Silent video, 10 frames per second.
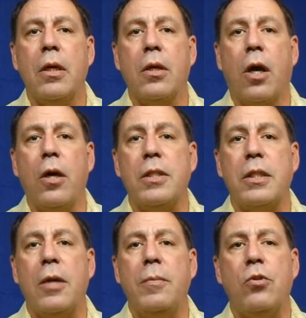Charis
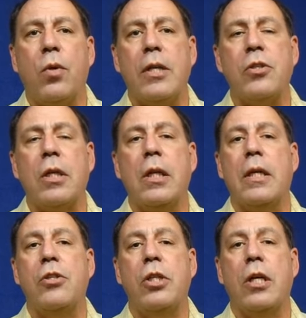can be translated
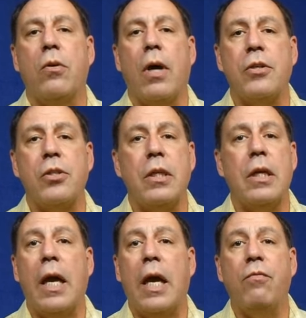as
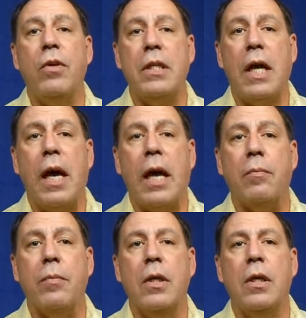generosity every
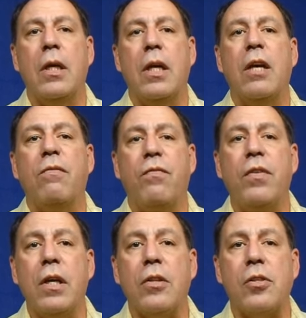time. It
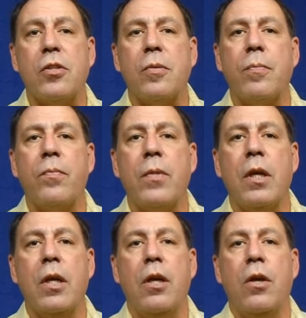fits.
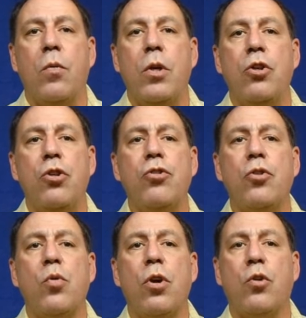When you use
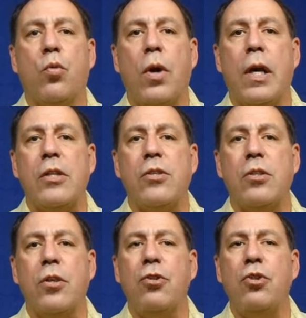the word grace,
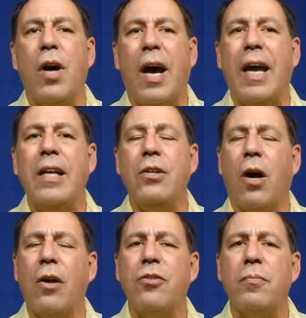don't you hide
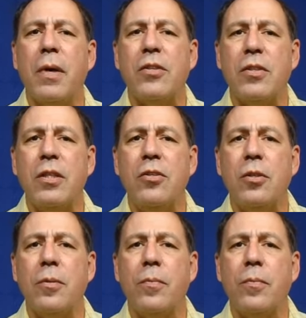God's message?